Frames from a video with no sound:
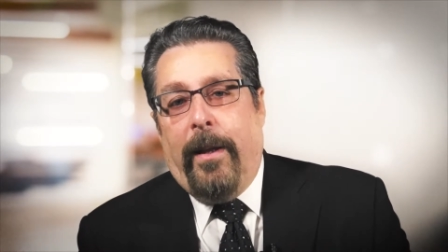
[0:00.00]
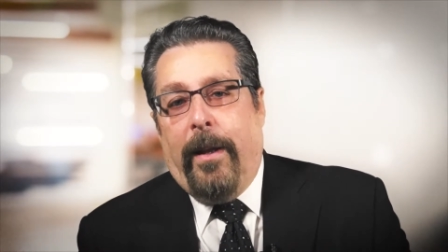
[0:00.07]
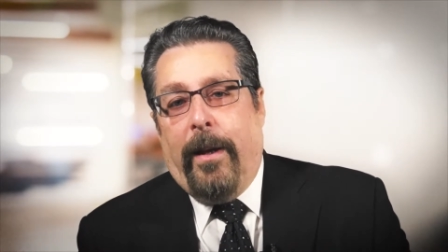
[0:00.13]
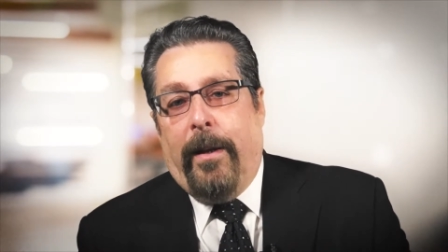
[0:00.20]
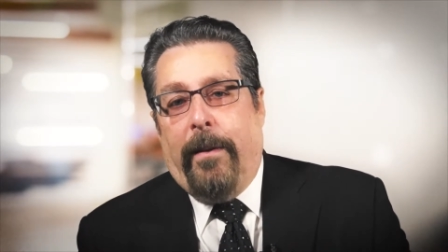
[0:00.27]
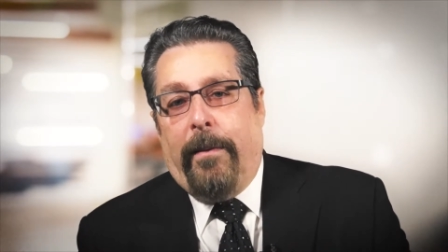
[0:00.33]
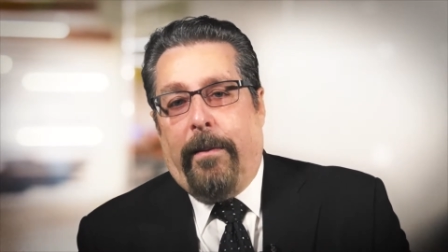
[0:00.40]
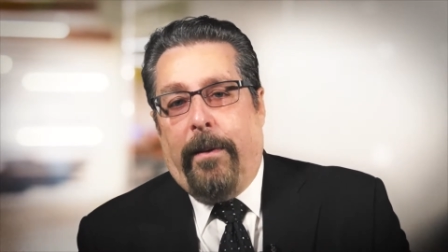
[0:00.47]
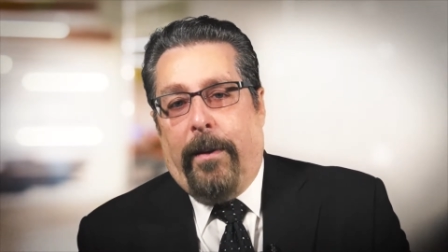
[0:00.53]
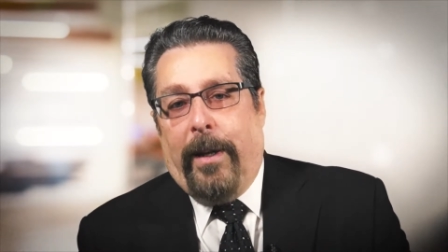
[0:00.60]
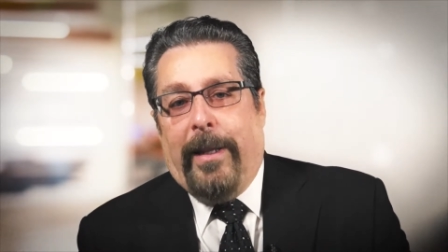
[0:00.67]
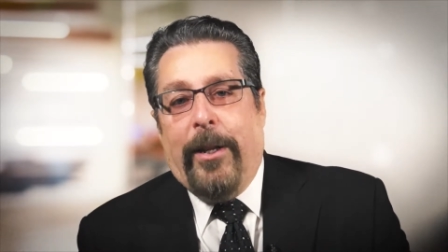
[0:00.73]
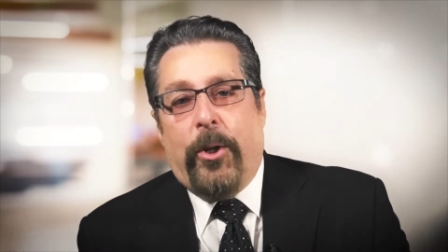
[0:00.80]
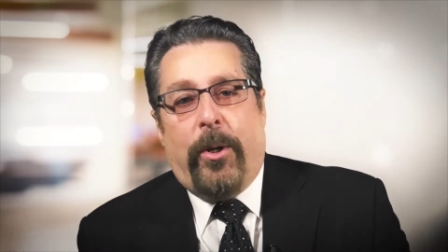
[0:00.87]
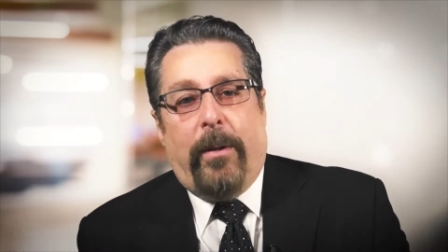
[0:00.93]
uh,
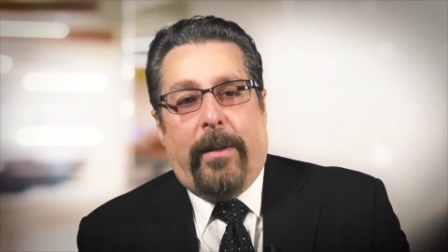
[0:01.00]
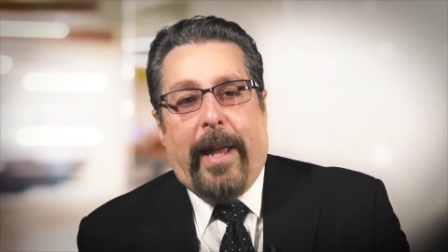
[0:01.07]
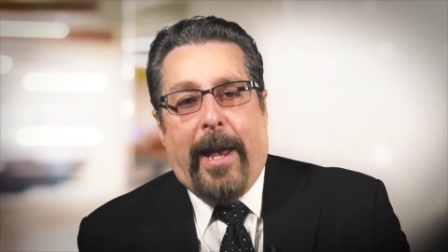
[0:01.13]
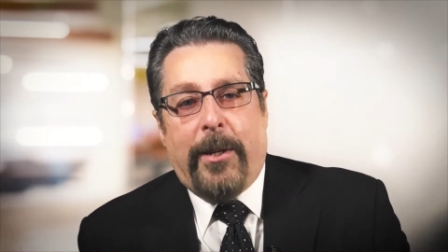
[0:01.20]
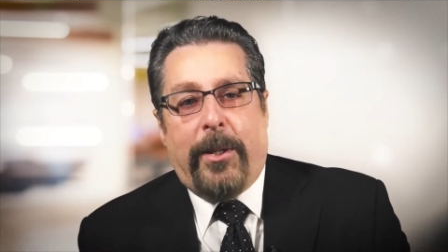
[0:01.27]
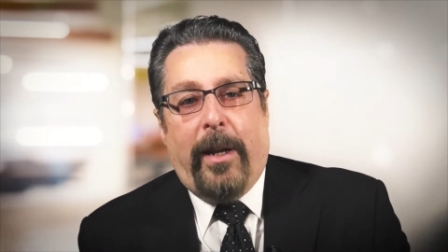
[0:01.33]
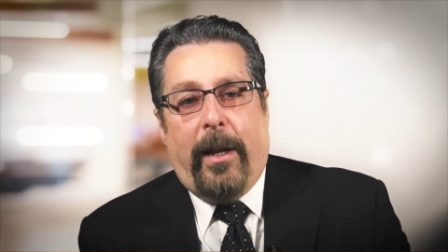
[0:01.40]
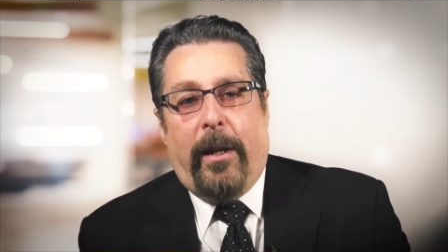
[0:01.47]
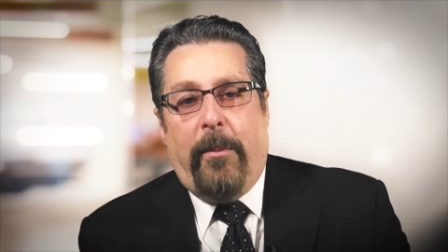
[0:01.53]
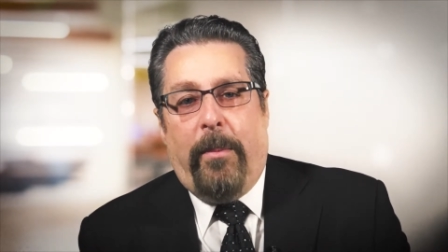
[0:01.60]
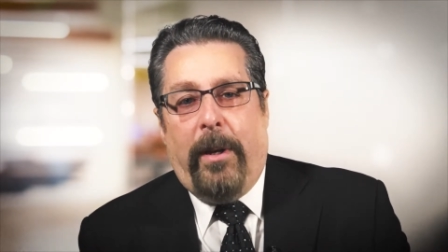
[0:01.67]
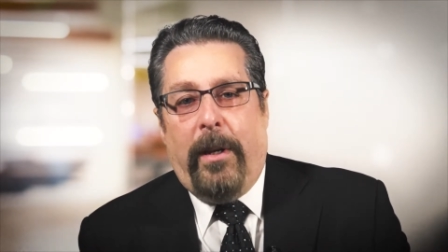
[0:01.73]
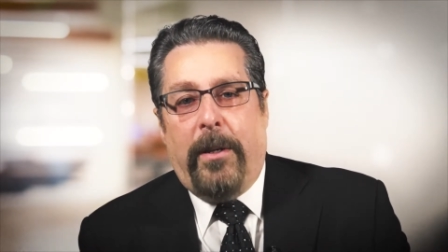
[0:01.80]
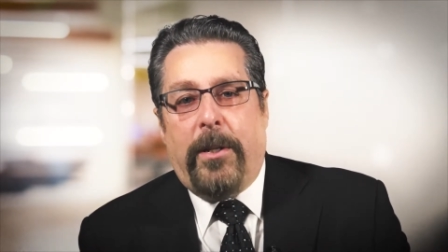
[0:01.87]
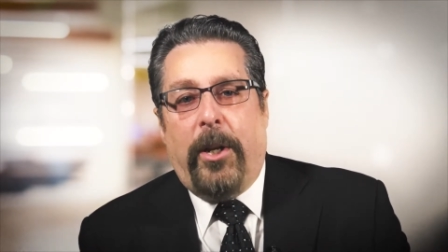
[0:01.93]
additional testing can
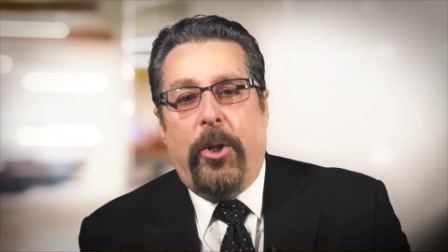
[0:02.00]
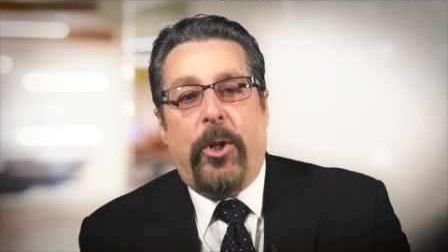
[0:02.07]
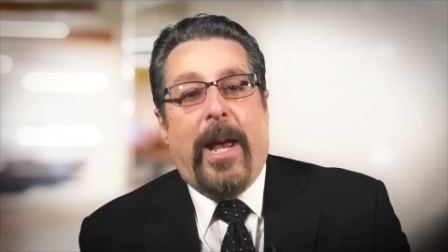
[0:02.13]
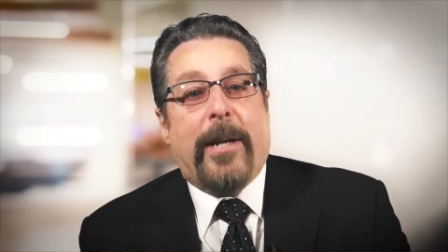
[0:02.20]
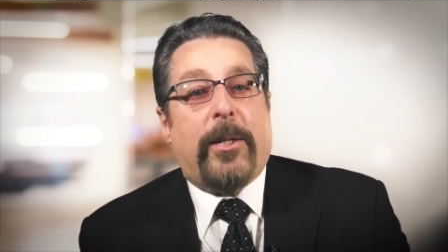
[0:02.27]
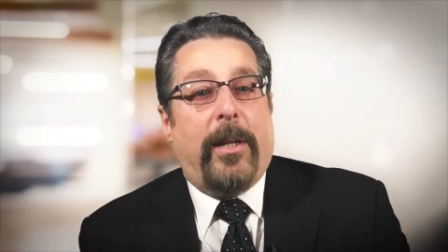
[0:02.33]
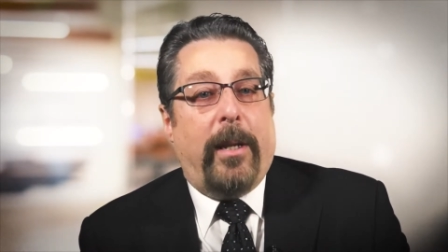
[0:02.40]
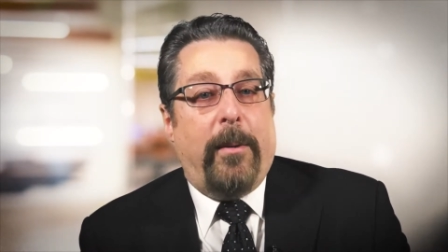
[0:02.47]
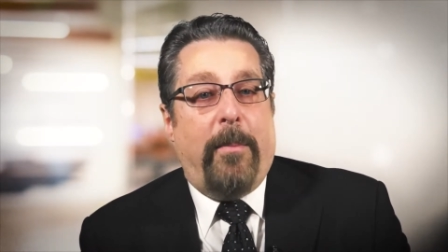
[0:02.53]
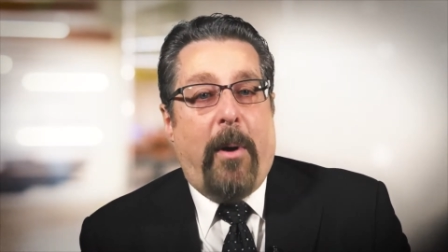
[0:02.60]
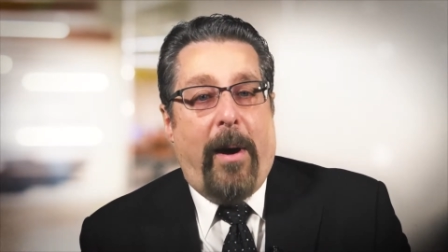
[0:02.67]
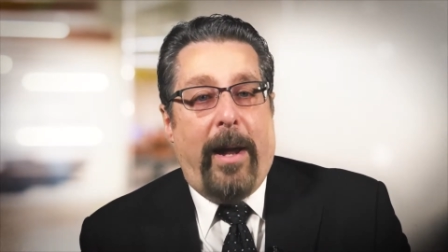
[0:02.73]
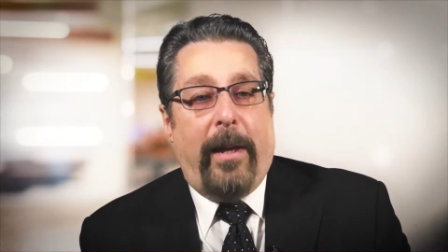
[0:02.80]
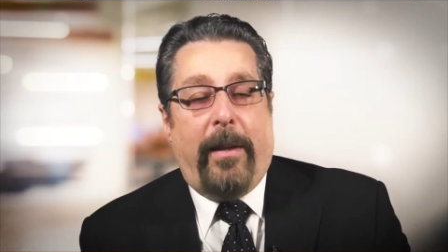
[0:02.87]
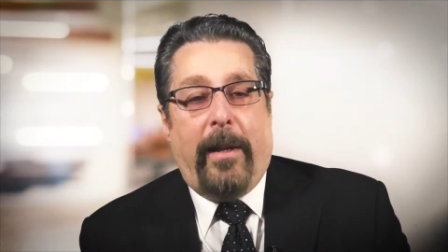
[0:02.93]
be suggested
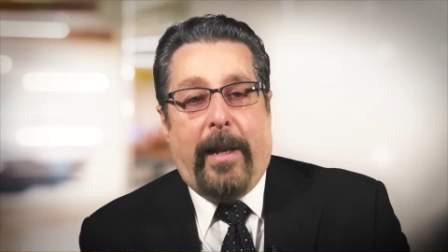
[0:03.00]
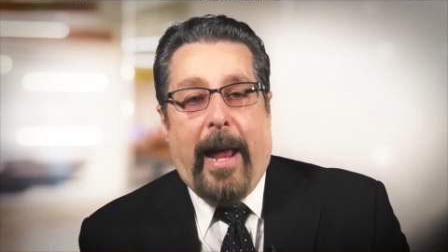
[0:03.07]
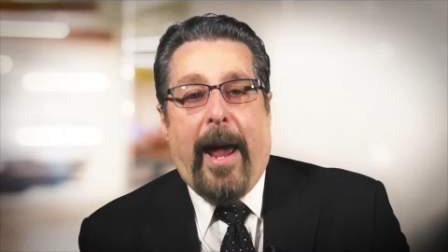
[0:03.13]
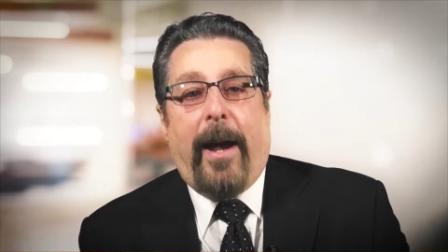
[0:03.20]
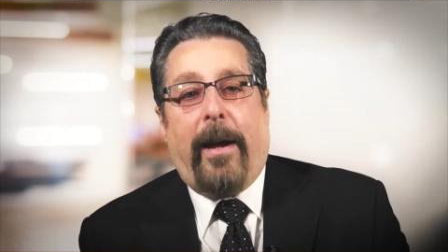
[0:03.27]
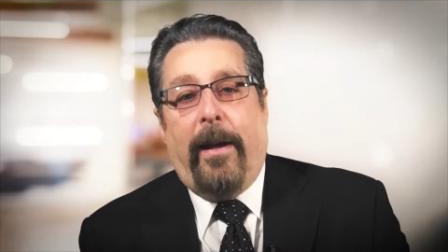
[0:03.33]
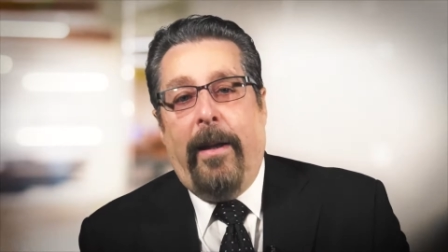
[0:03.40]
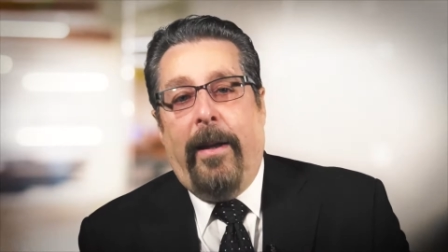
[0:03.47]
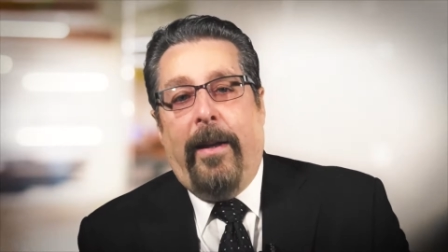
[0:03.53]
by the tech